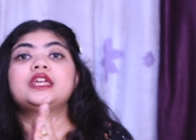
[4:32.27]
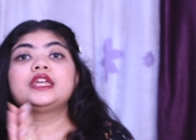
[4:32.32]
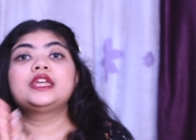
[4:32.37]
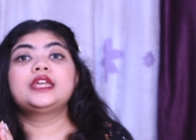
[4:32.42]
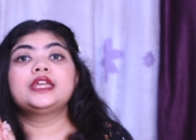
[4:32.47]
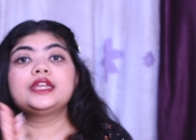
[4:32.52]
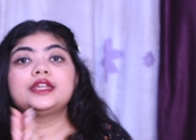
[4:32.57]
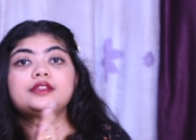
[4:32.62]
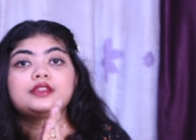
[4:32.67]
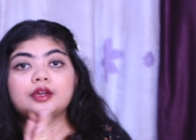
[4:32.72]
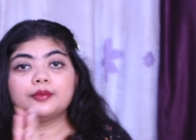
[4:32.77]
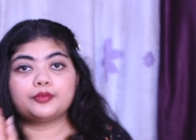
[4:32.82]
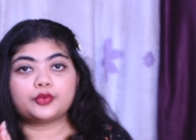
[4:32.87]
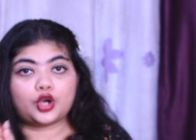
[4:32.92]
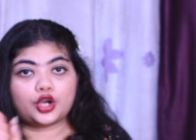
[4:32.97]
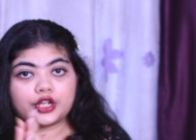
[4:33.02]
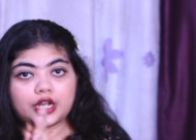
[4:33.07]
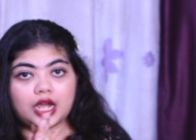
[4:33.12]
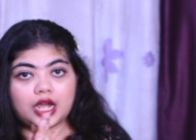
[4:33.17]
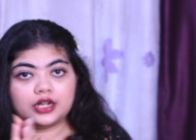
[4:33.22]
Heat the
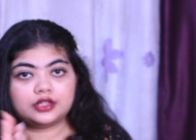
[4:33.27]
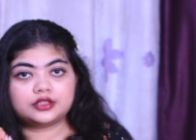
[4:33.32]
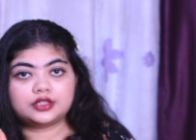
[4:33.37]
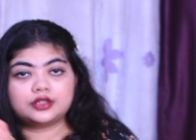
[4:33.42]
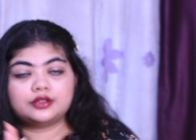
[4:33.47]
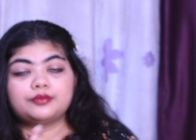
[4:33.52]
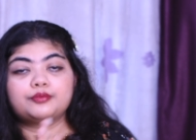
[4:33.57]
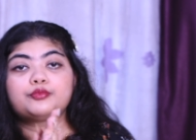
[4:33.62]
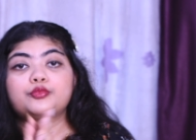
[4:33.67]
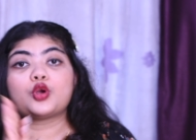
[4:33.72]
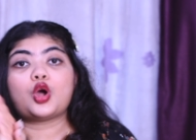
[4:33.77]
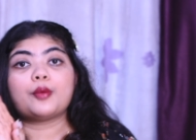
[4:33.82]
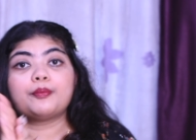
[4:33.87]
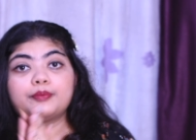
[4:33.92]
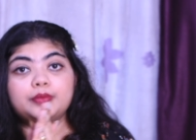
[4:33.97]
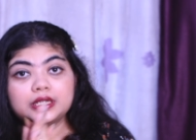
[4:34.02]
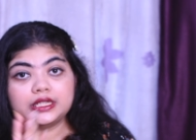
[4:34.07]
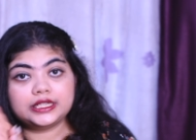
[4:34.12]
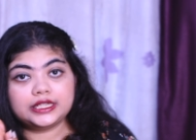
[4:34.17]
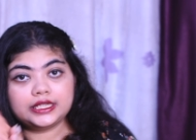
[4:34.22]
product
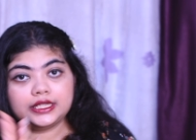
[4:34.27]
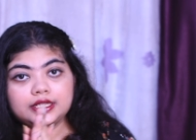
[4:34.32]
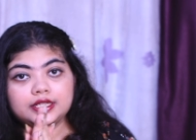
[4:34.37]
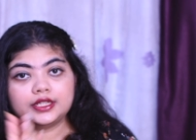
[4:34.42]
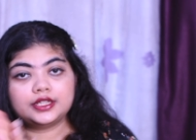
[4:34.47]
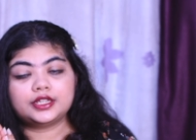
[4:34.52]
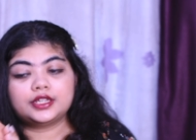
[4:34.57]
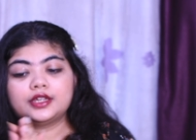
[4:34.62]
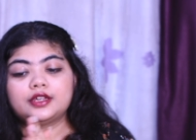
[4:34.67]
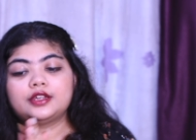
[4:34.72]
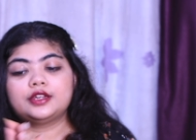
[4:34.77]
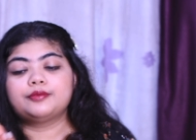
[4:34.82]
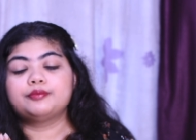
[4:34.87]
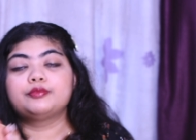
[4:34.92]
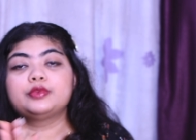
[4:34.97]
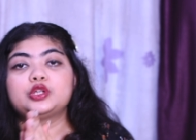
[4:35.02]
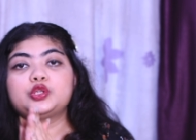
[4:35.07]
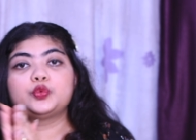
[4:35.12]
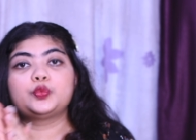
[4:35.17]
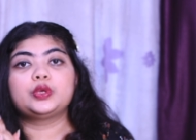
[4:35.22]
properly
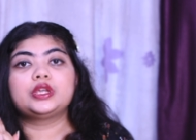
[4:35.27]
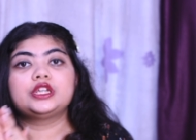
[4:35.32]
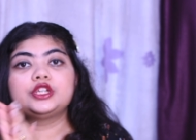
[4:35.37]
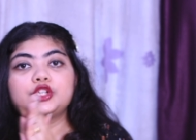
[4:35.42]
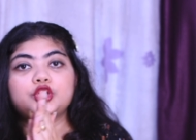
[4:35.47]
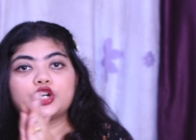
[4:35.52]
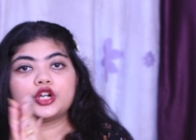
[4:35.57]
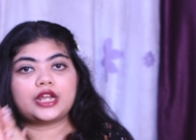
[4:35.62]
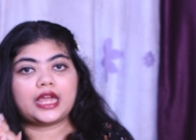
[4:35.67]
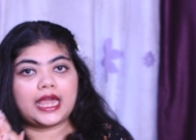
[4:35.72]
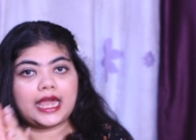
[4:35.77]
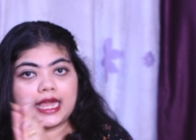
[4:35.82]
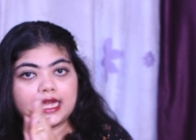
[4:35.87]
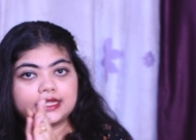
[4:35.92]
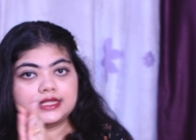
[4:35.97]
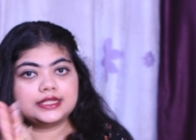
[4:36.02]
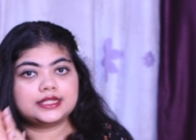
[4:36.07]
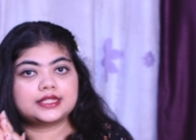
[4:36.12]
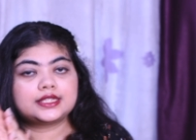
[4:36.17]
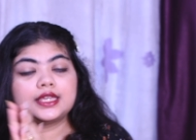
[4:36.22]
between your
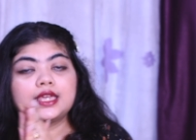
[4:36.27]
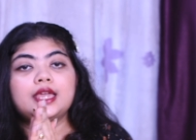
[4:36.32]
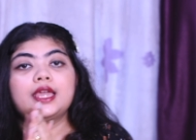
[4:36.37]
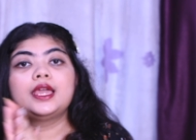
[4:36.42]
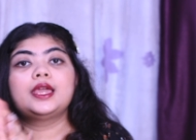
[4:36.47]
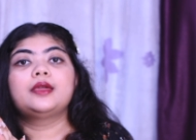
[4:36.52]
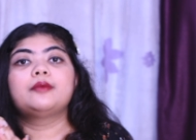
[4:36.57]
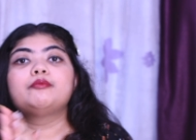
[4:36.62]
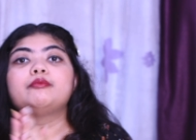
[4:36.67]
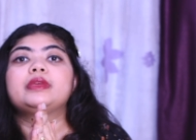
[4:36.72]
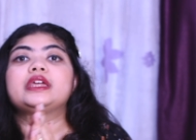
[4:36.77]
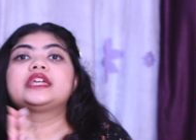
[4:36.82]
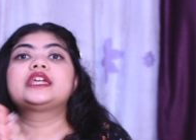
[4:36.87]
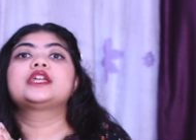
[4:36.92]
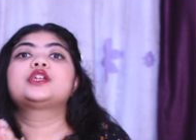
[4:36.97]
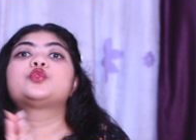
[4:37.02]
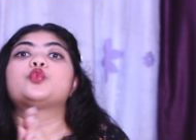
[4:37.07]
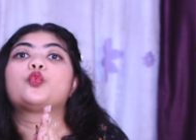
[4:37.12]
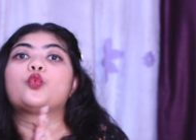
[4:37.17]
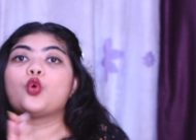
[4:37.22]
hands. Make
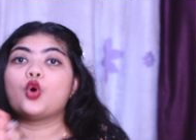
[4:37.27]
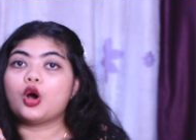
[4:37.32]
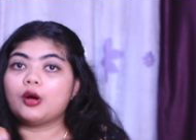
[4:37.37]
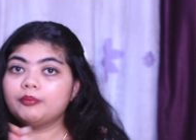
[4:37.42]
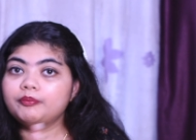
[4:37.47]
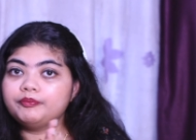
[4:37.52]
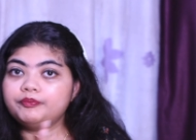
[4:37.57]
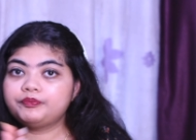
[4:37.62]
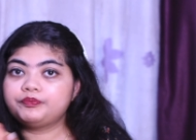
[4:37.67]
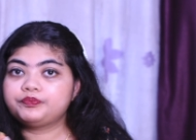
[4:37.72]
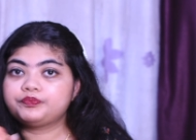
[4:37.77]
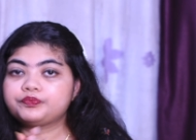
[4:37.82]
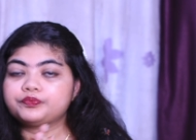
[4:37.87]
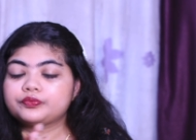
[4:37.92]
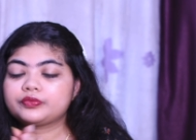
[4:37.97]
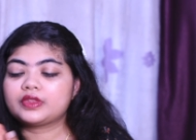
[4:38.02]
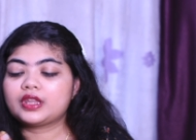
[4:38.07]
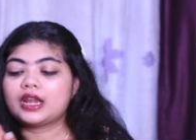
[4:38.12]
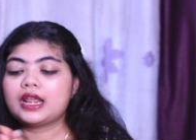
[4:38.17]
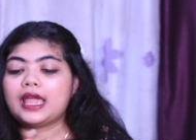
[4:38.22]
it warm
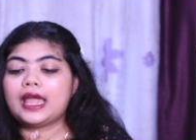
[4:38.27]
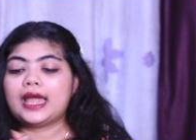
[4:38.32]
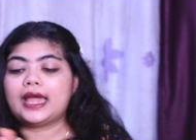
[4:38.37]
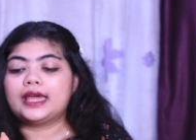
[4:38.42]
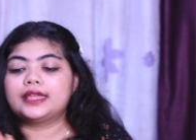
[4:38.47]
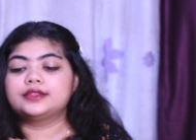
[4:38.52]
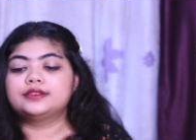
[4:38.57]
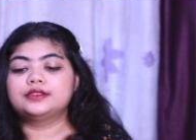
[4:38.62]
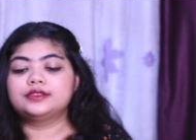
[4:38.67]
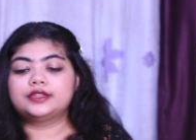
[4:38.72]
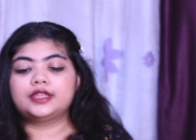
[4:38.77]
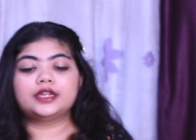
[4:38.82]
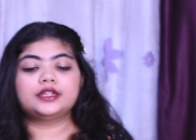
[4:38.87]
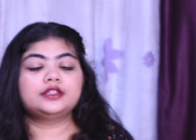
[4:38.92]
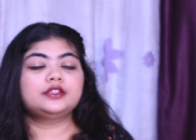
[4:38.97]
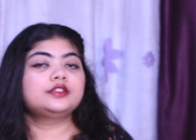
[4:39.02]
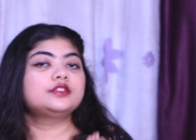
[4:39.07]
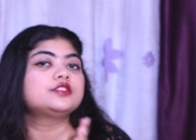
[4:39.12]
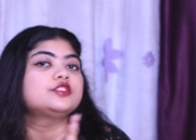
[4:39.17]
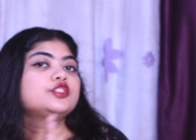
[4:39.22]
and then
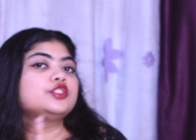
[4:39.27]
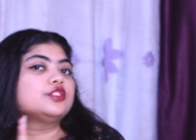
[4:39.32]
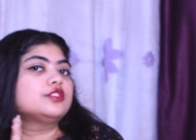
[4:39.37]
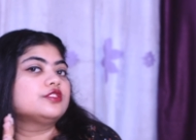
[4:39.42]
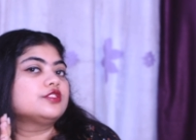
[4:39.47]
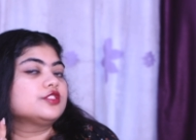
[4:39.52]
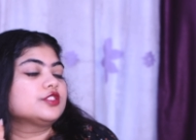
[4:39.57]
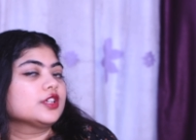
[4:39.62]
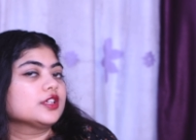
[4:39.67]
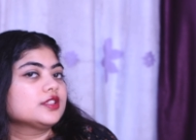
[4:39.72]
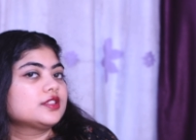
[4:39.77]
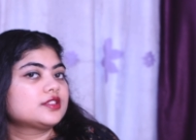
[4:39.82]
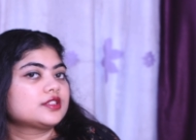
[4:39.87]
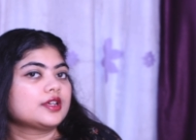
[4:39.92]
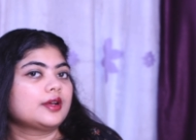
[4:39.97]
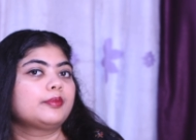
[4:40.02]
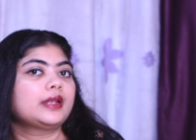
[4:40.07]
just